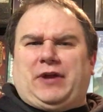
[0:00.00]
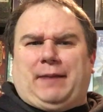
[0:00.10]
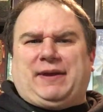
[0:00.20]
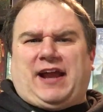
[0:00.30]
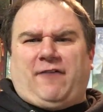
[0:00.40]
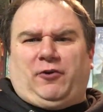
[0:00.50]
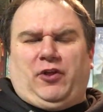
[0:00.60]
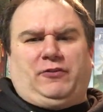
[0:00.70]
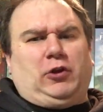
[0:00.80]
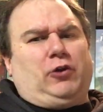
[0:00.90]
got to be careful
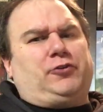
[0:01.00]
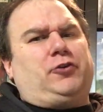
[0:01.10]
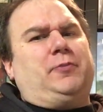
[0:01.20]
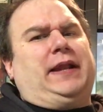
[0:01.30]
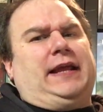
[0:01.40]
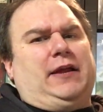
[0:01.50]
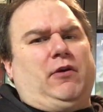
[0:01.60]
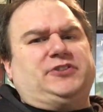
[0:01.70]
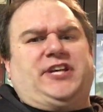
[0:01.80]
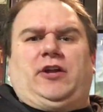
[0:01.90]
that if you lure too many
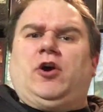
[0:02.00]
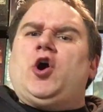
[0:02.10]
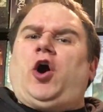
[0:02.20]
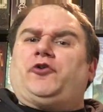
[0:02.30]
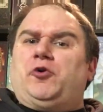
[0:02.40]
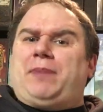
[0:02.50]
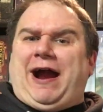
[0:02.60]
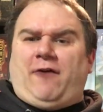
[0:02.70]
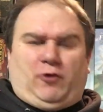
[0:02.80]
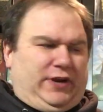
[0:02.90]
heroes in or too
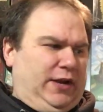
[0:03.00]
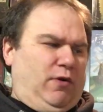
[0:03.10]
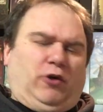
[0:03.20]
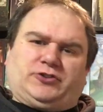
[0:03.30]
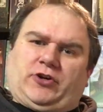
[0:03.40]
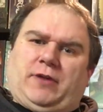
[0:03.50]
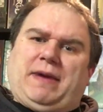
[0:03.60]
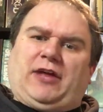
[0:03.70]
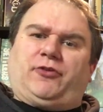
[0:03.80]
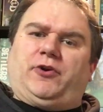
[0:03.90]
powerful heroes, they're going to
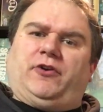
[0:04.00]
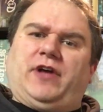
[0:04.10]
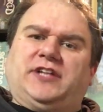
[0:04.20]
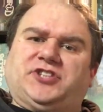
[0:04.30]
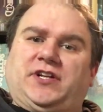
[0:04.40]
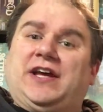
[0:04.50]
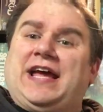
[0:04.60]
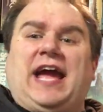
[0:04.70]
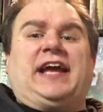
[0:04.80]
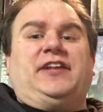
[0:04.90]
make it through your dungeon
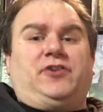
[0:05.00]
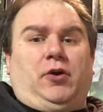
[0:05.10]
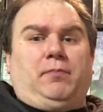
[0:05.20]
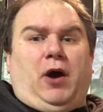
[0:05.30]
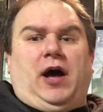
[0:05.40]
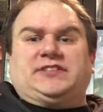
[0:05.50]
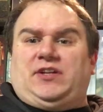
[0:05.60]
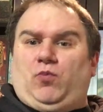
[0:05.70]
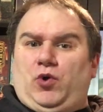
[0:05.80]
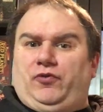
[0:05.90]
and get to your
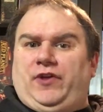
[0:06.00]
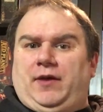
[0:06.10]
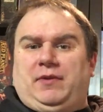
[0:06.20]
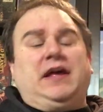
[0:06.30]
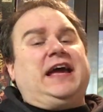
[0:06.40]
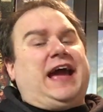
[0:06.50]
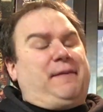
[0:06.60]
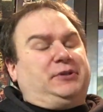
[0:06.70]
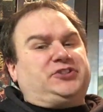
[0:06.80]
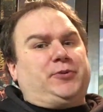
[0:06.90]
boss and wound them.
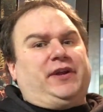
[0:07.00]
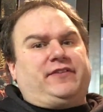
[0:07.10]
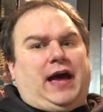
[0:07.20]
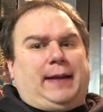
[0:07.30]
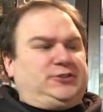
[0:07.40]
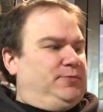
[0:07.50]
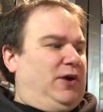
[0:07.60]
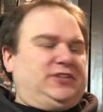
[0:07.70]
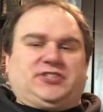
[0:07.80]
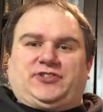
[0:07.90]
Happens too many times, your
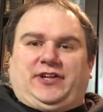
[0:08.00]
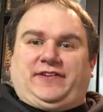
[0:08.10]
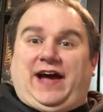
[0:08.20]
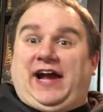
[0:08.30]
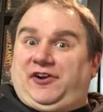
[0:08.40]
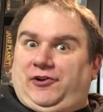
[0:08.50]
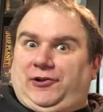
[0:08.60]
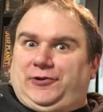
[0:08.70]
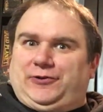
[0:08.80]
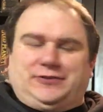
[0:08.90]
boss is going to die and you're
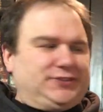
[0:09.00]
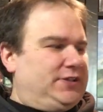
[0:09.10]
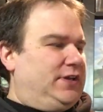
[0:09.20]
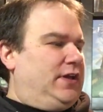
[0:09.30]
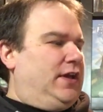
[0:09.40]
going to lose.